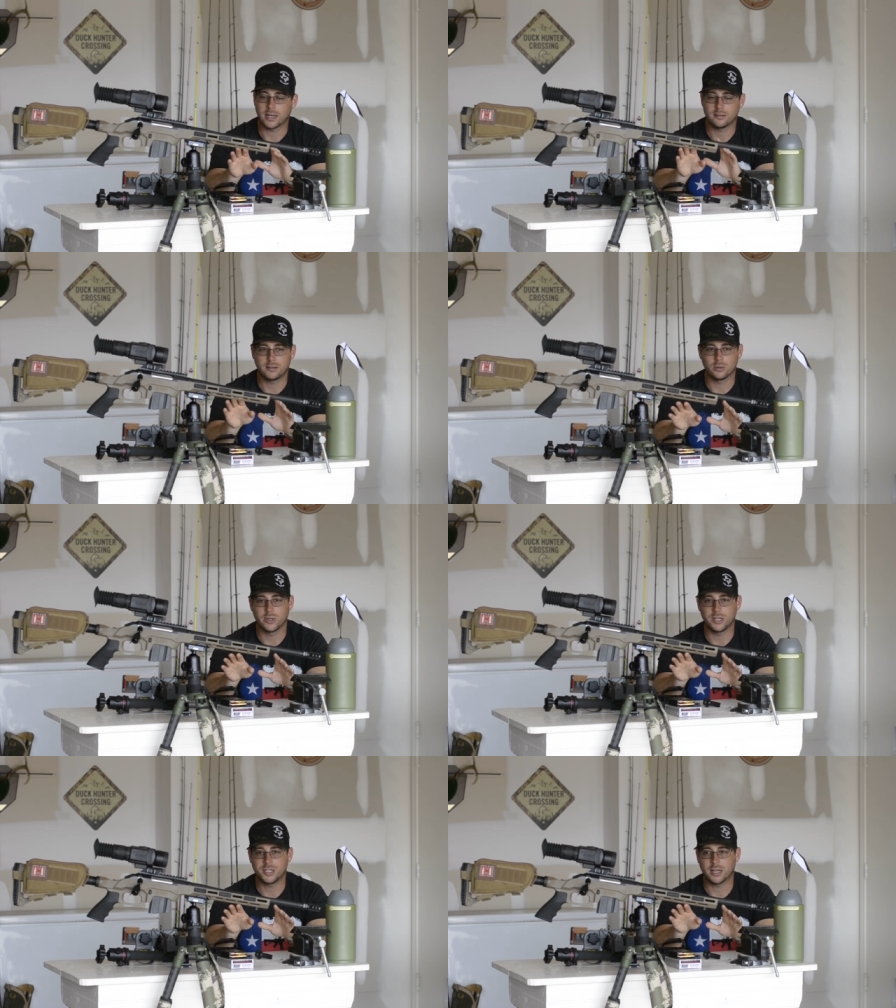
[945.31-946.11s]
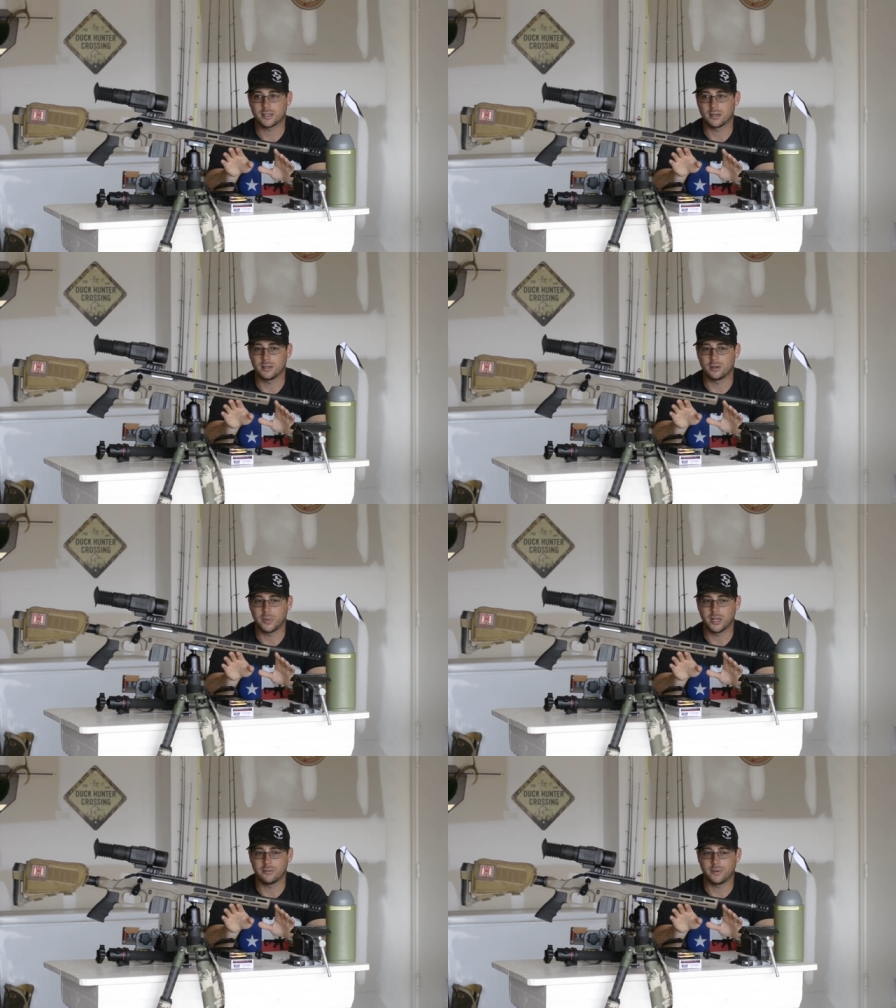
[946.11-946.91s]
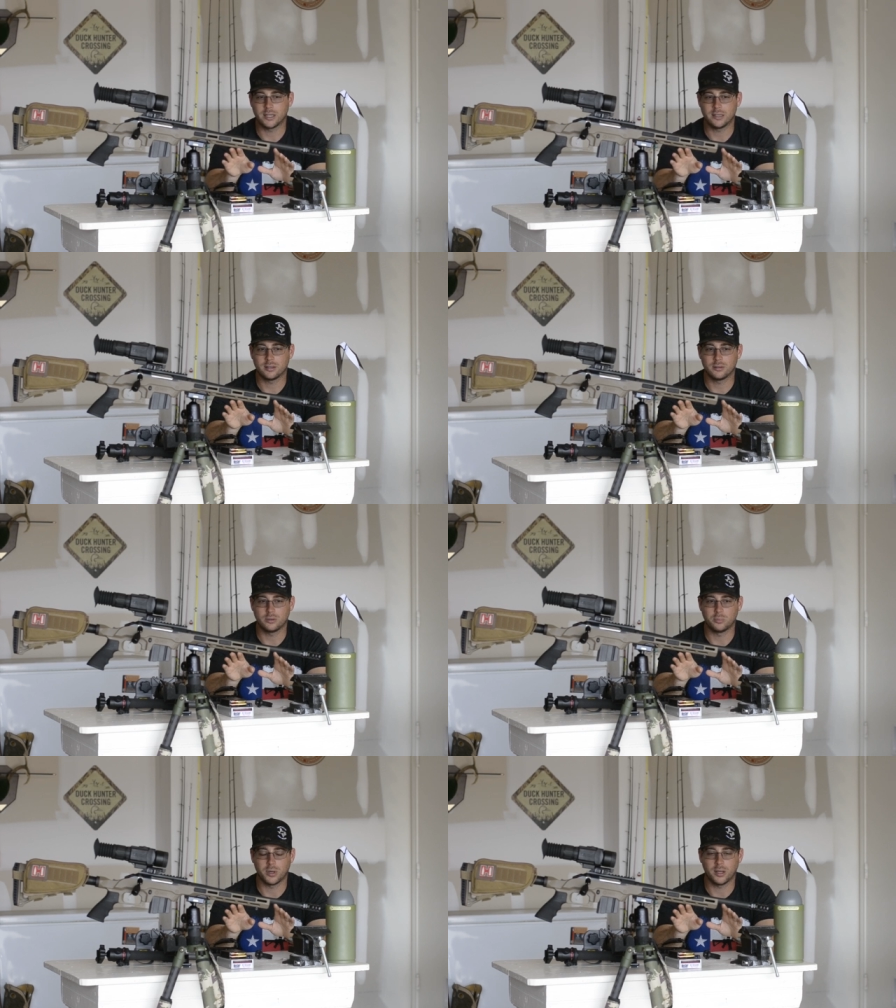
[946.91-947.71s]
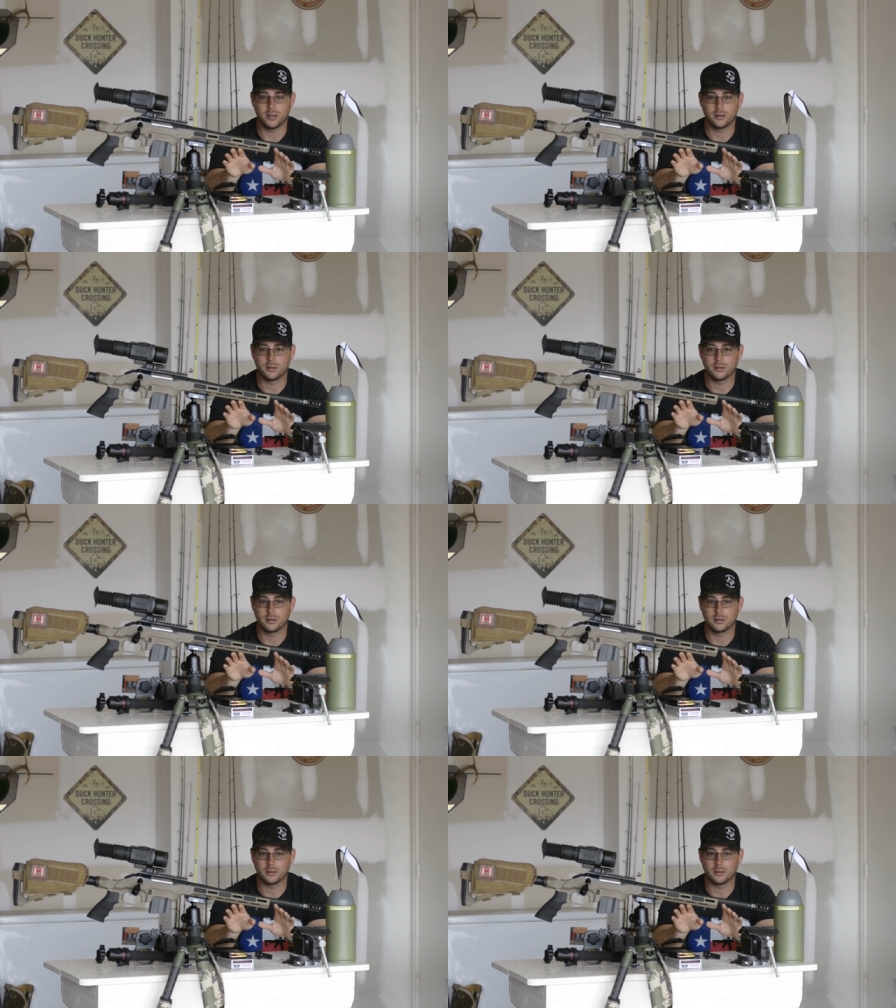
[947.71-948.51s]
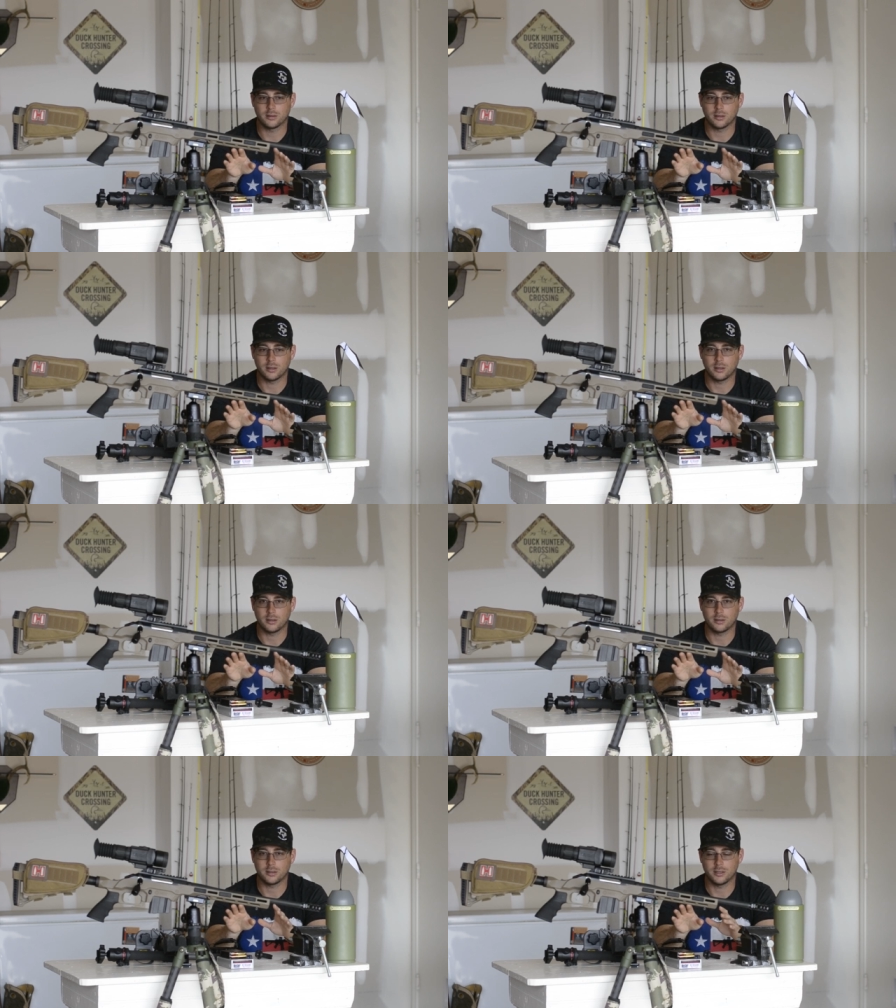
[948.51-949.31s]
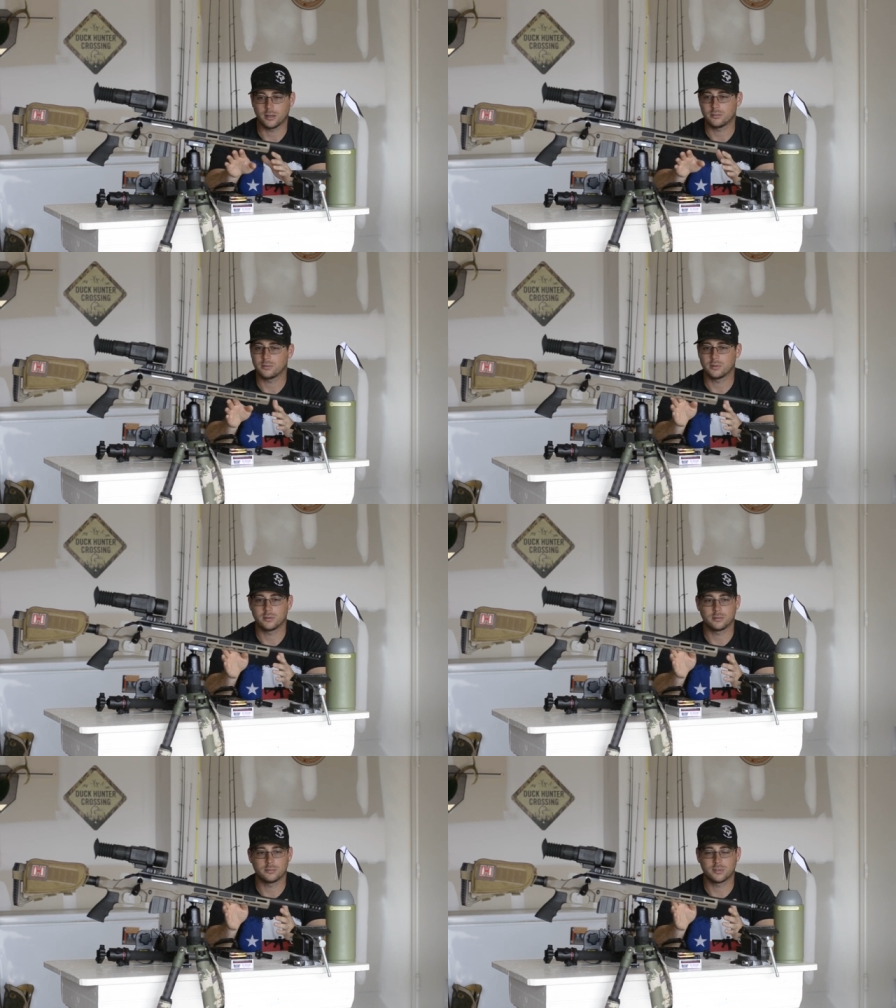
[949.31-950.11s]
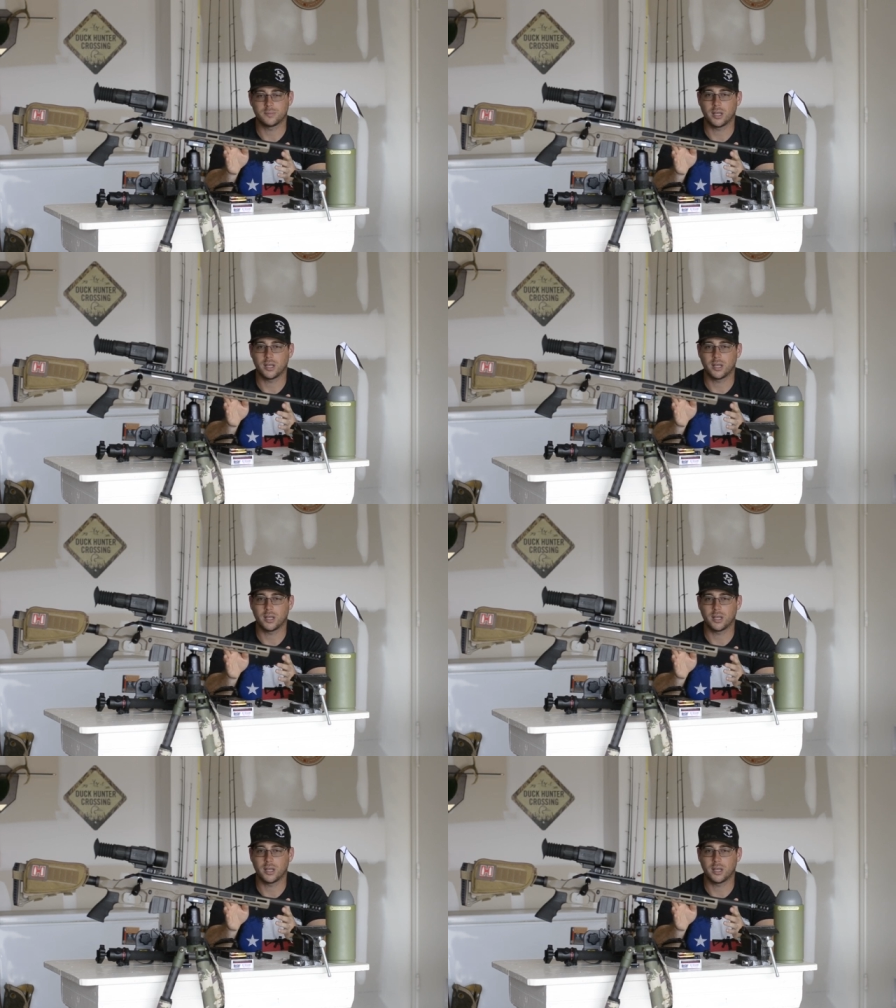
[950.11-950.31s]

Uh, I can still reach out there a little bit if I need to, but uh, you know,